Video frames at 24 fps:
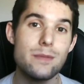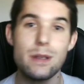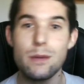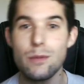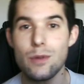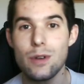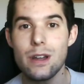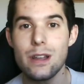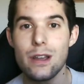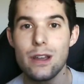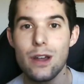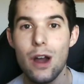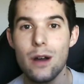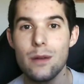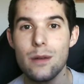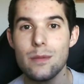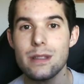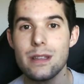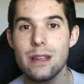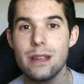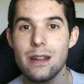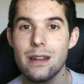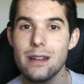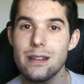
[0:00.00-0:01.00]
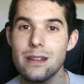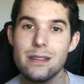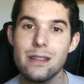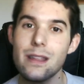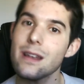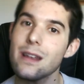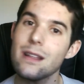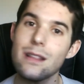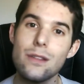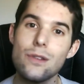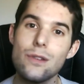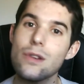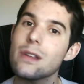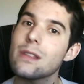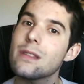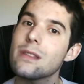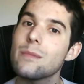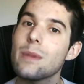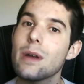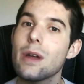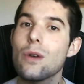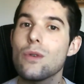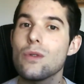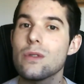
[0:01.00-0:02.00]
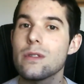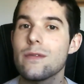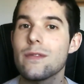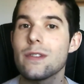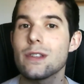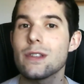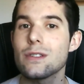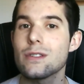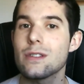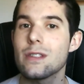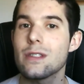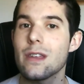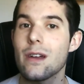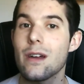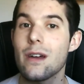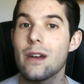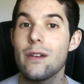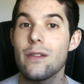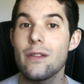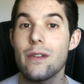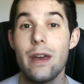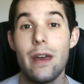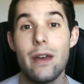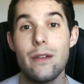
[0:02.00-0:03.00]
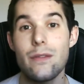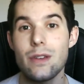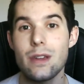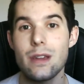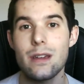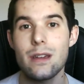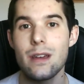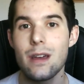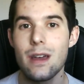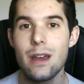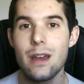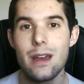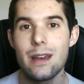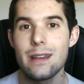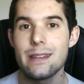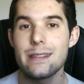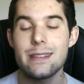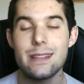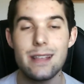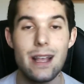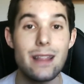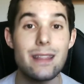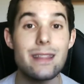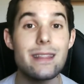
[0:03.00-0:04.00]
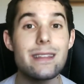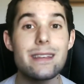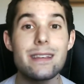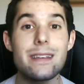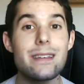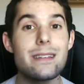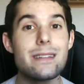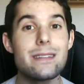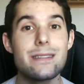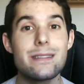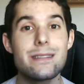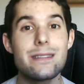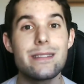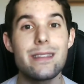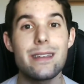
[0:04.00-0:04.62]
someone got a comment, and, I, then I look at my older videos and they're having suddenly